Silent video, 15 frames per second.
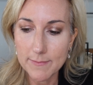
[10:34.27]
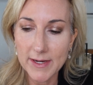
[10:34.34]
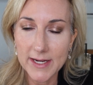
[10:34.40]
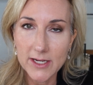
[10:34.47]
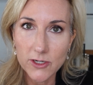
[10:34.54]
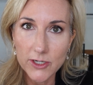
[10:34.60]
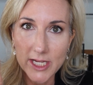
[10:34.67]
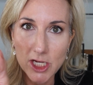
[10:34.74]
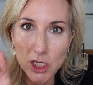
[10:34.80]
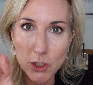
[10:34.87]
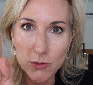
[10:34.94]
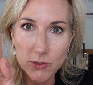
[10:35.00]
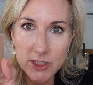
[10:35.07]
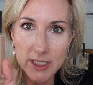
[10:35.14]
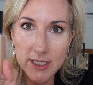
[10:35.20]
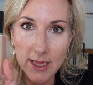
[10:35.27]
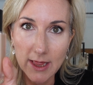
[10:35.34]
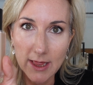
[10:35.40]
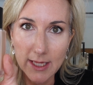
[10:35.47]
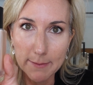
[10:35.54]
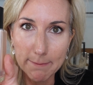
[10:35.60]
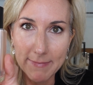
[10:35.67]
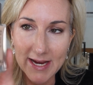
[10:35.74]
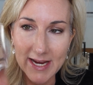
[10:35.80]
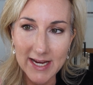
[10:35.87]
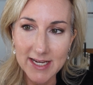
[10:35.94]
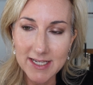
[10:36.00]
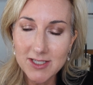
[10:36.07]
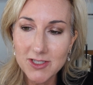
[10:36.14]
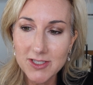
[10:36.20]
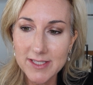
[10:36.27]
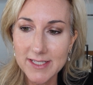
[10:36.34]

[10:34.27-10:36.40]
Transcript: I already used Le Beige.